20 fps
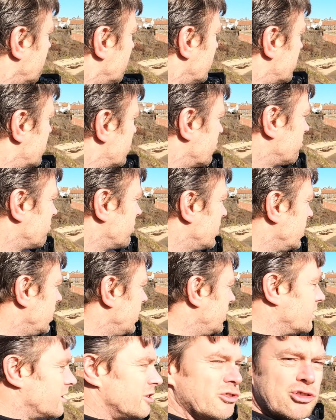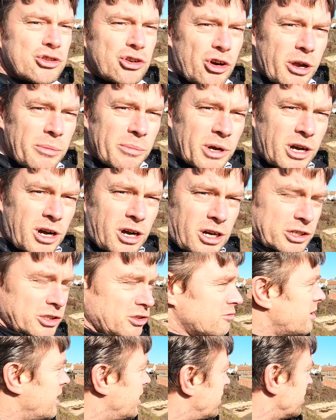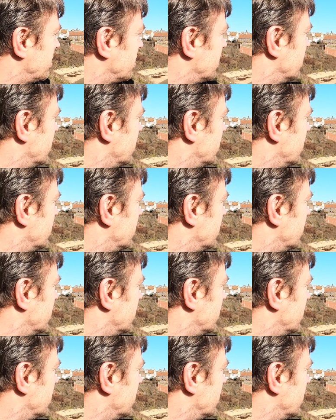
Should really try my hard grad,